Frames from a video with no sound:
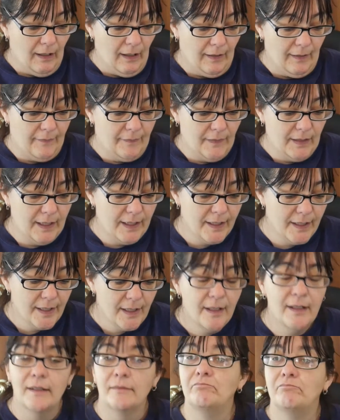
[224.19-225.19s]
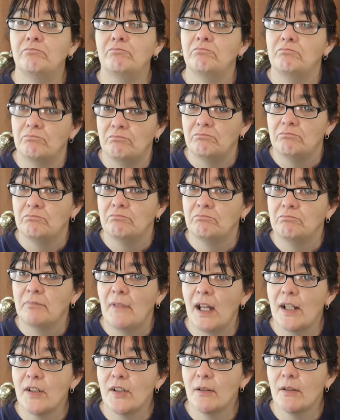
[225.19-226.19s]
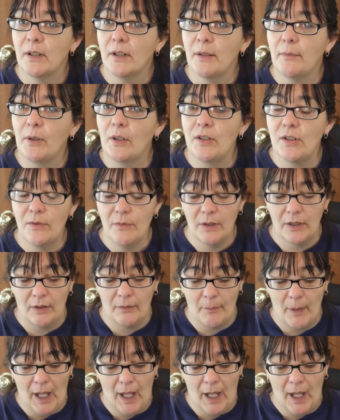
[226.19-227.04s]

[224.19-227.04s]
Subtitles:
And then, not sure what I'm going to do with them.